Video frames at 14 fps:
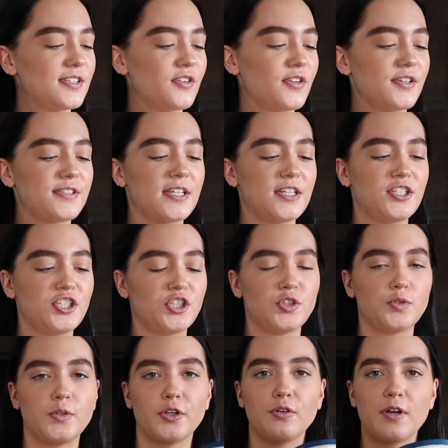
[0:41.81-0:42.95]
So they'll send
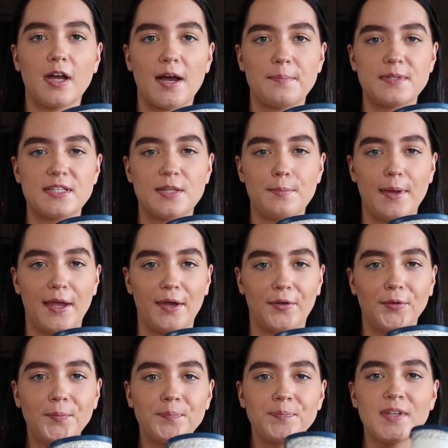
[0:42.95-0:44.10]
you little cups in the
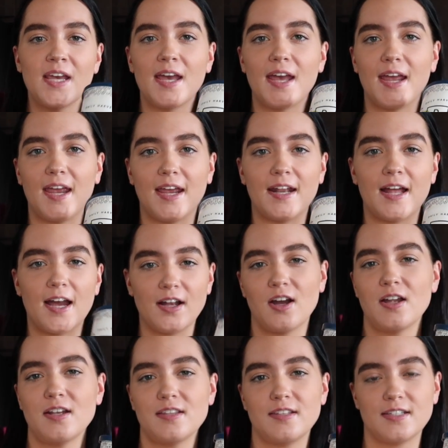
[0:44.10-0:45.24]
mail. And I
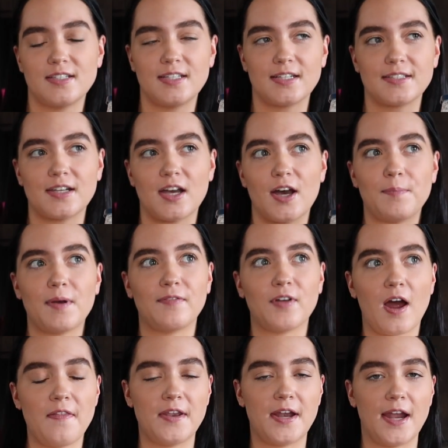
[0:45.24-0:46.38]
got the 6 cup, I've
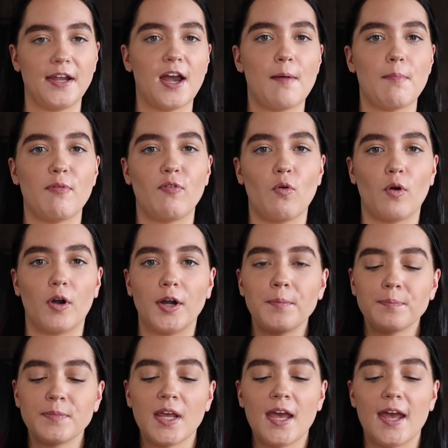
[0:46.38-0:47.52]
gotten the 9 cup before.
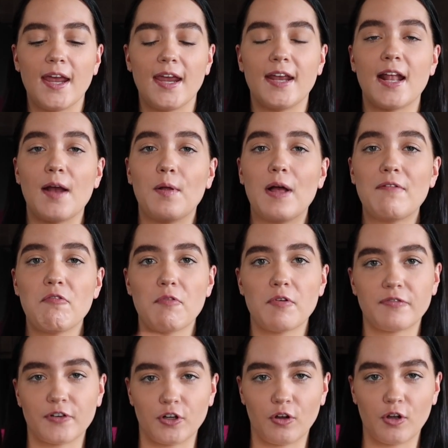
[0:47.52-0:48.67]
And I will have a
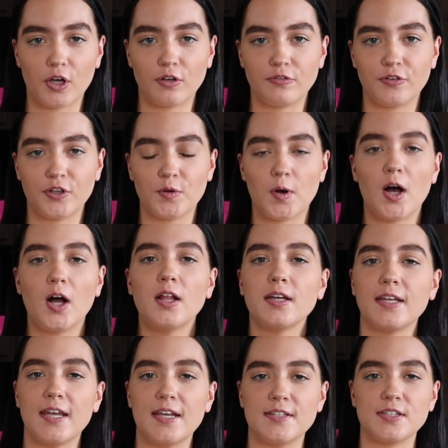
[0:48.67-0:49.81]
referral code for you all
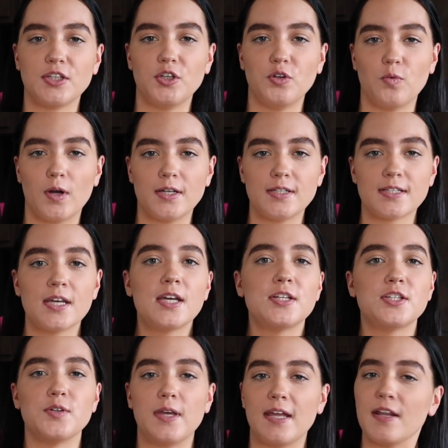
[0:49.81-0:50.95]
in case you want
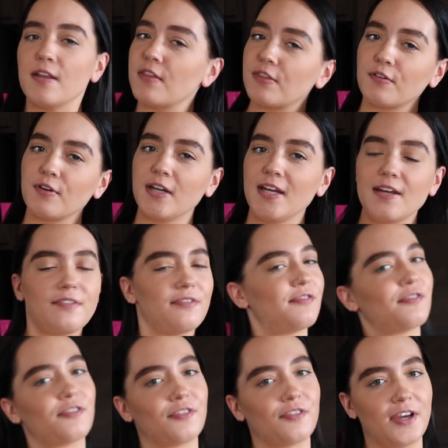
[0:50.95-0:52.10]
to get 3
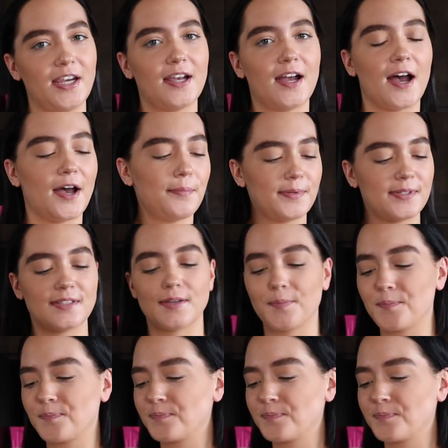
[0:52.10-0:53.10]
free cups.